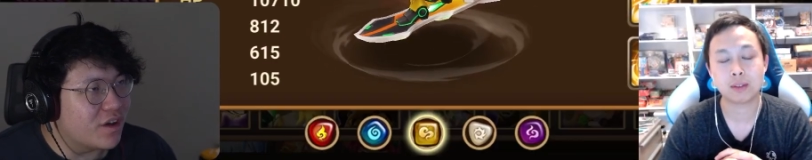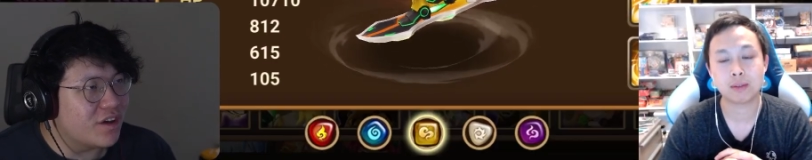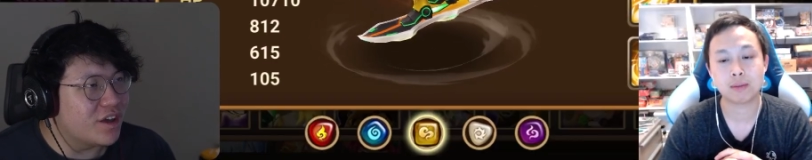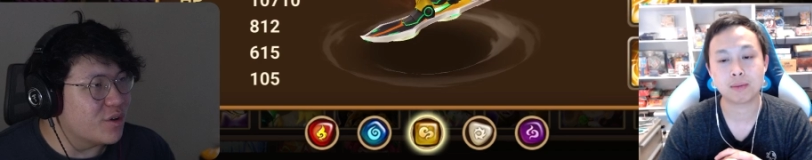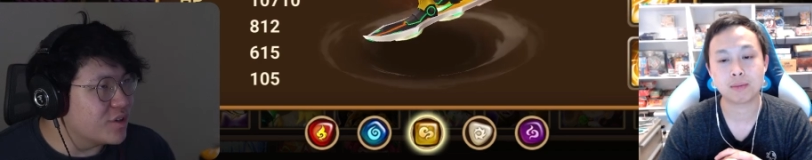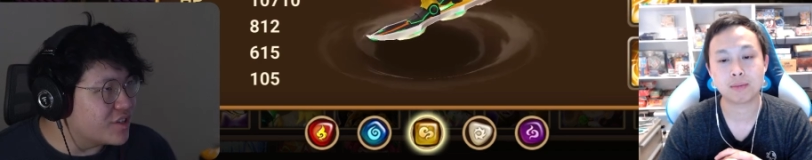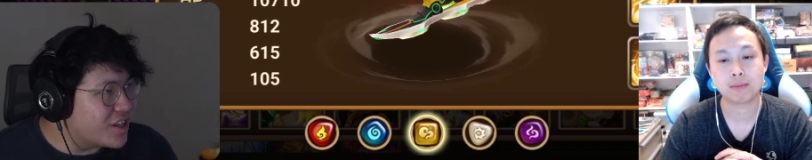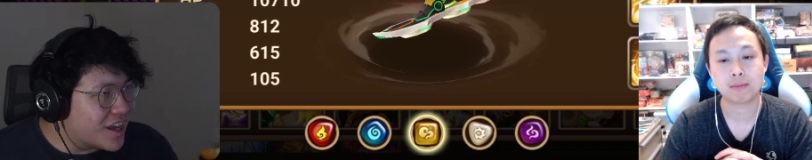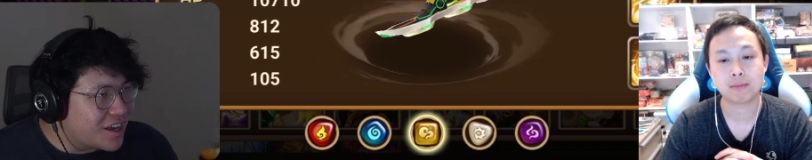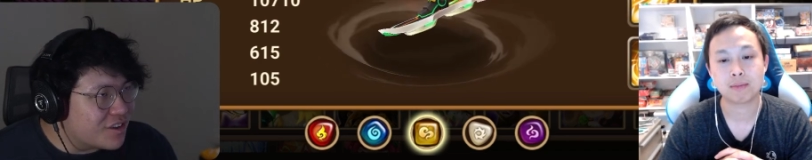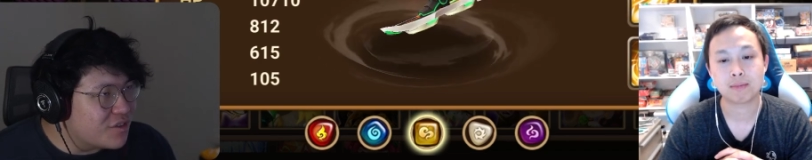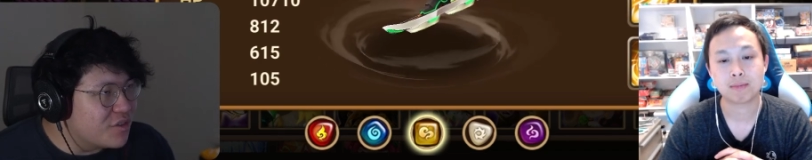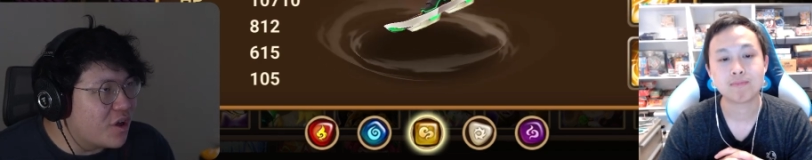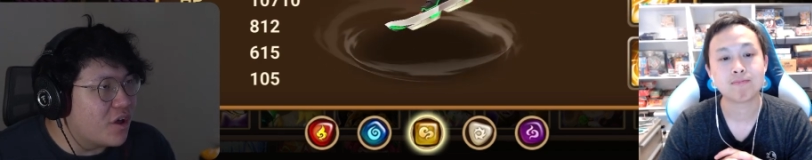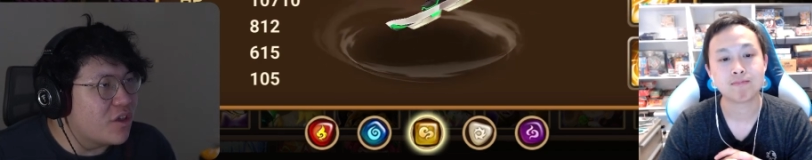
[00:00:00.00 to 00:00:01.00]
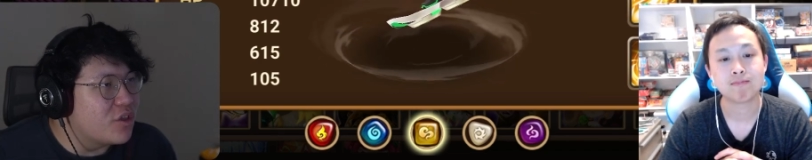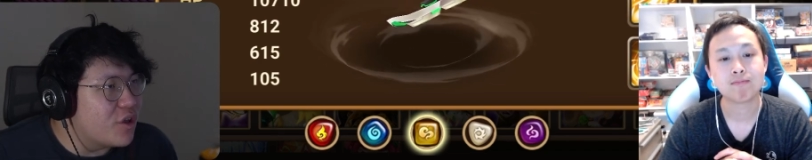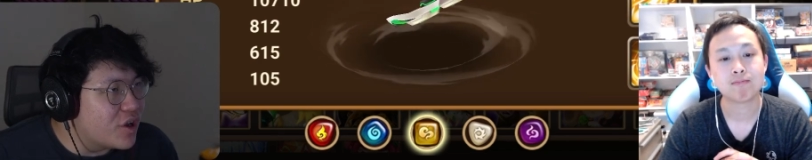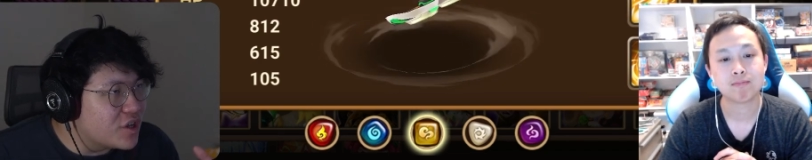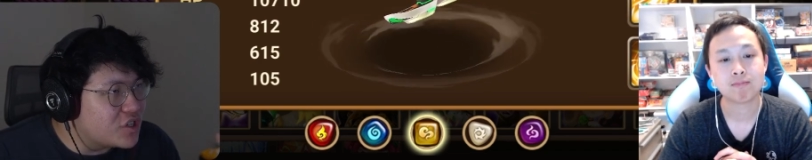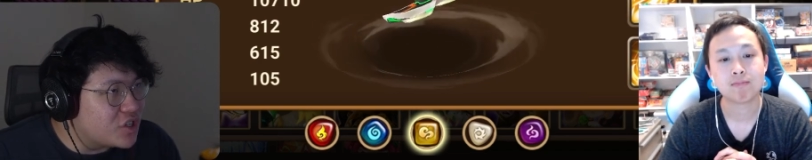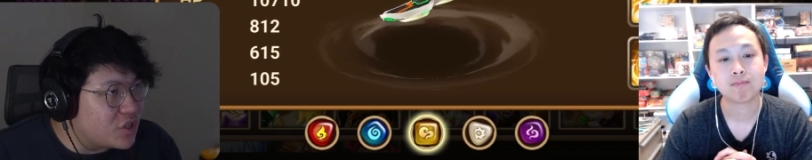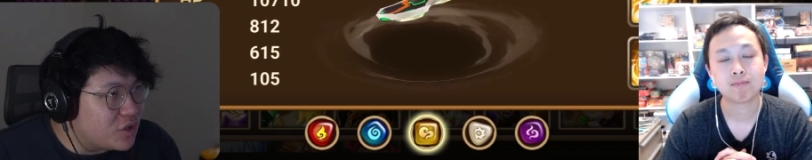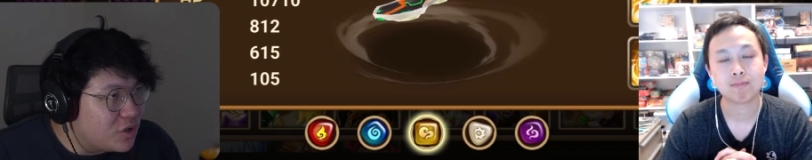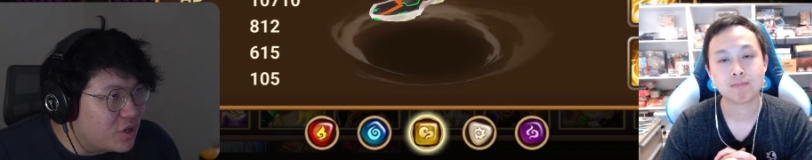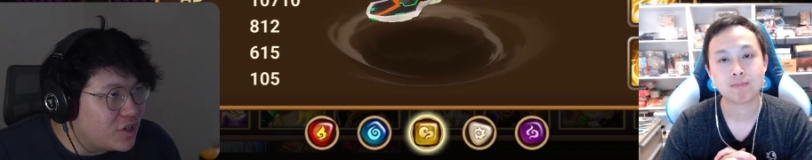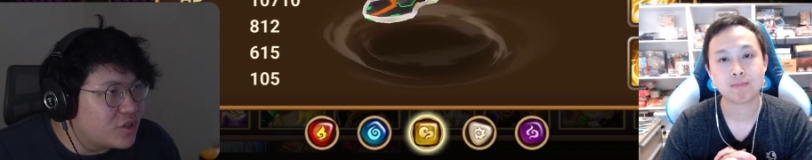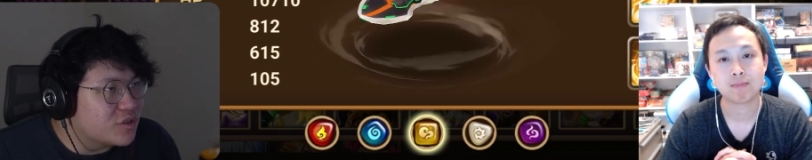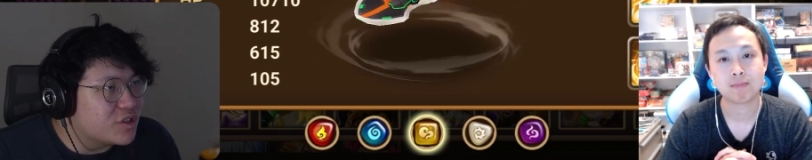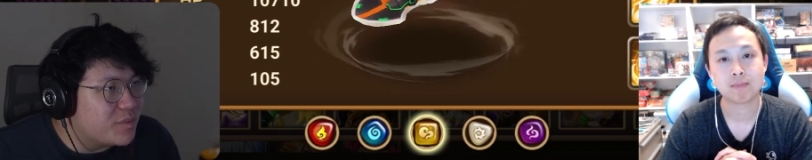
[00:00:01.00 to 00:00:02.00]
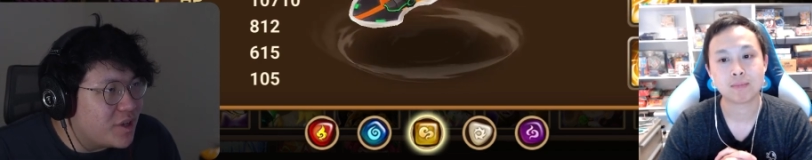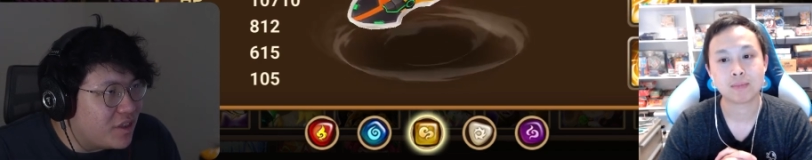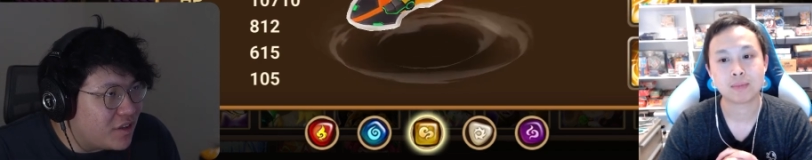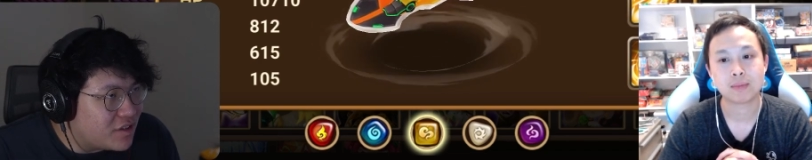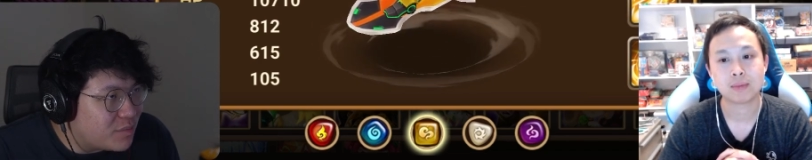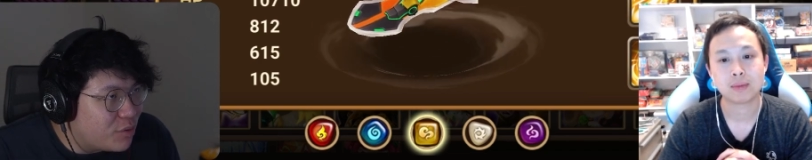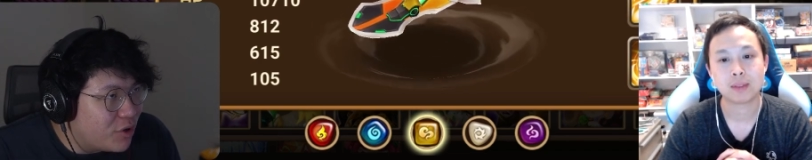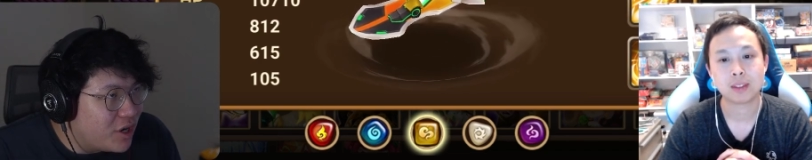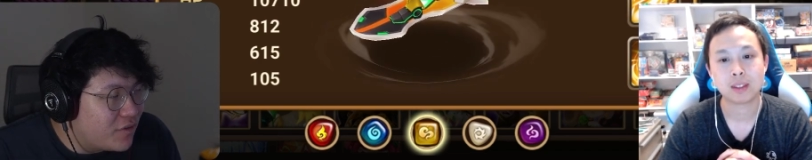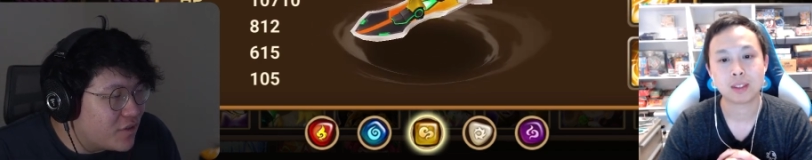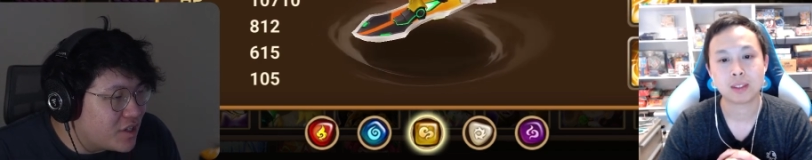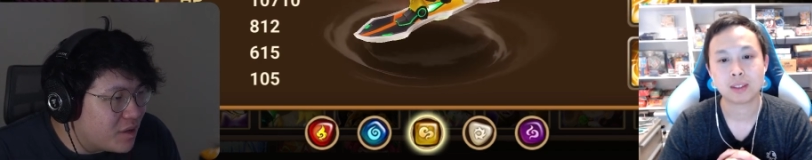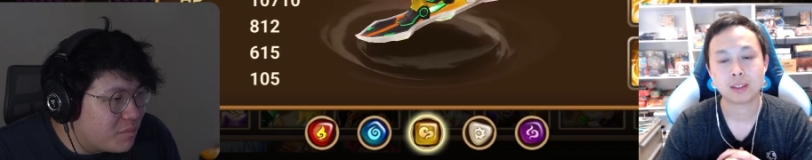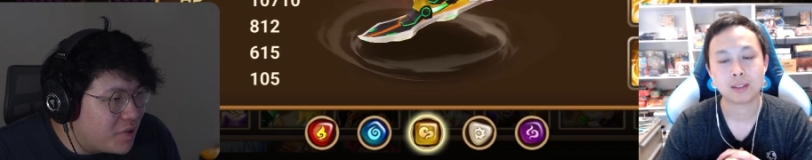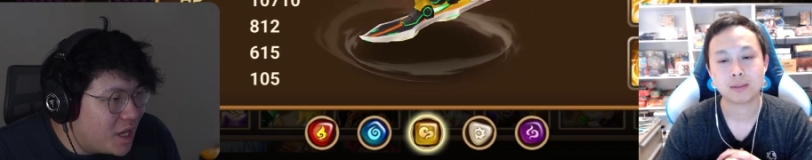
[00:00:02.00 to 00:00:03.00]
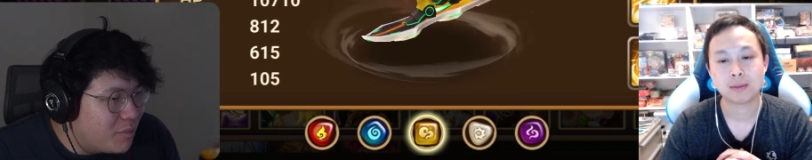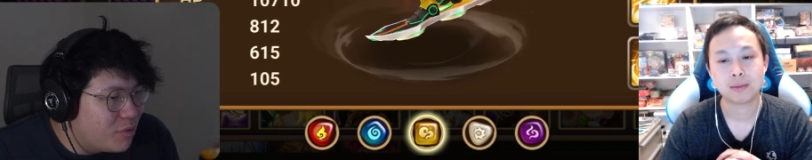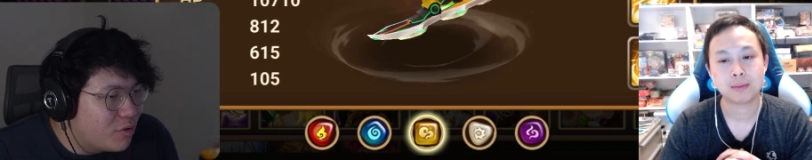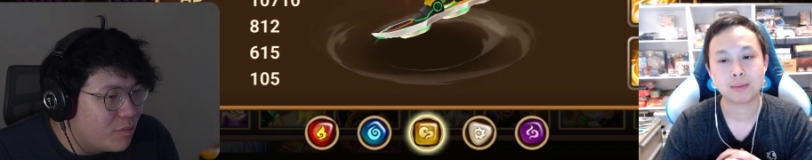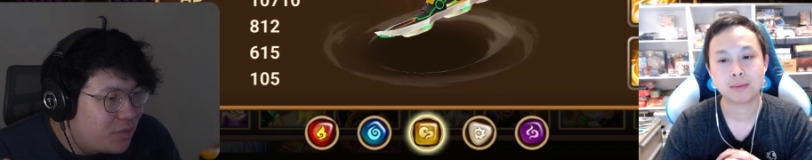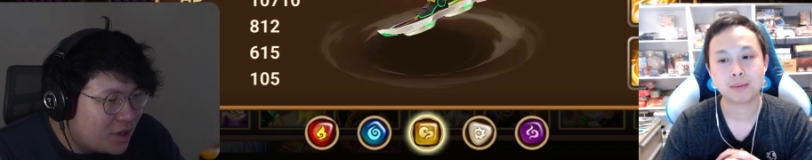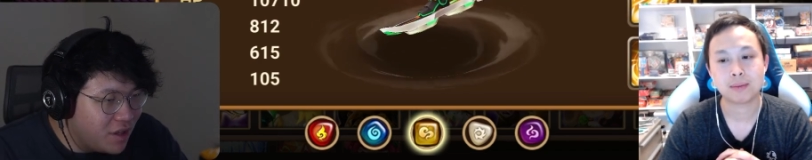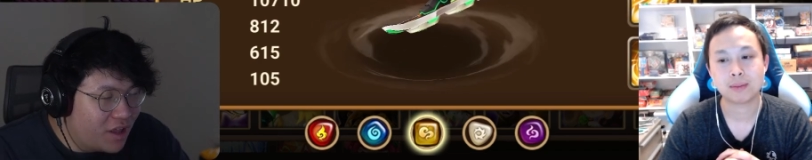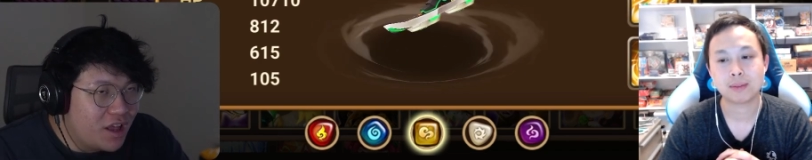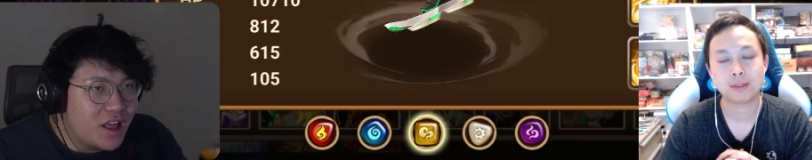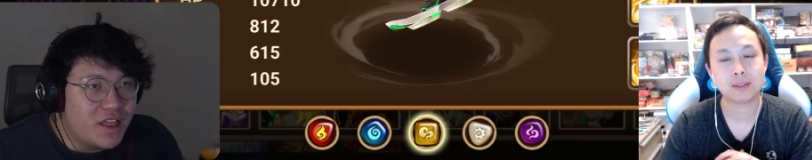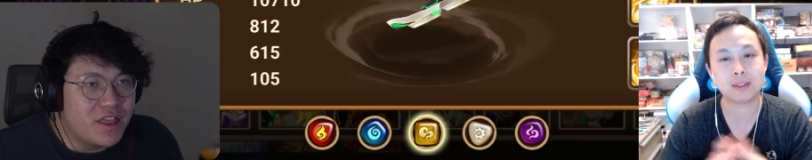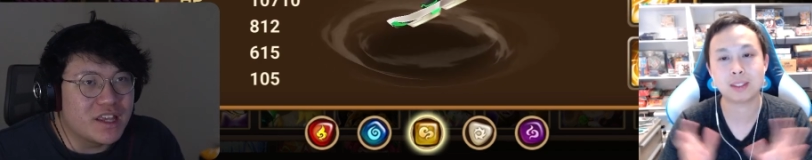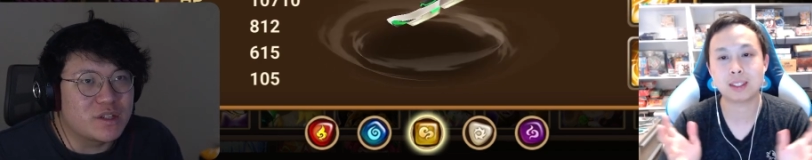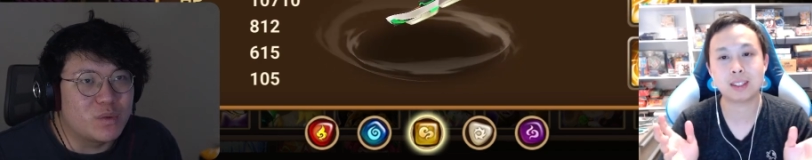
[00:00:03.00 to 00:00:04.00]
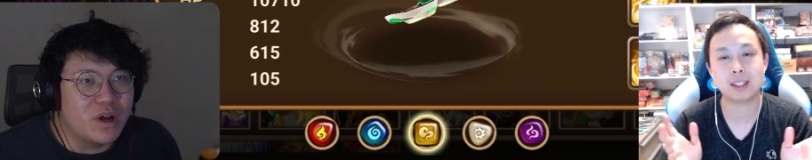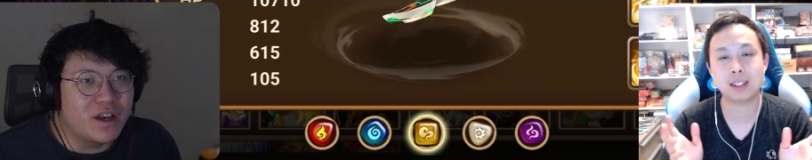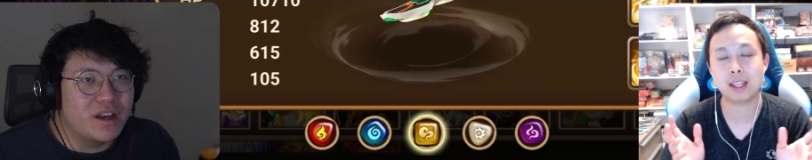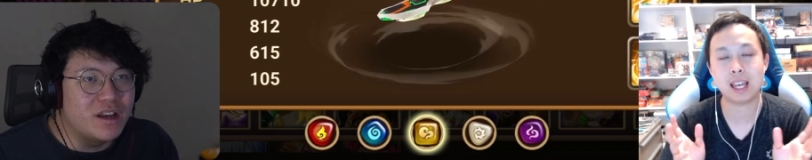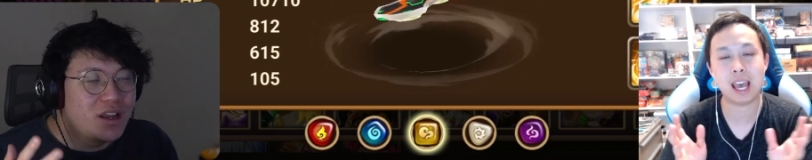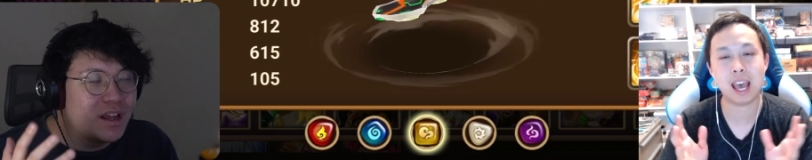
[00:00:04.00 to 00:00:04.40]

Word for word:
Speaker 1: It was like not not as huge. It was a bit disappointing for some people, but this one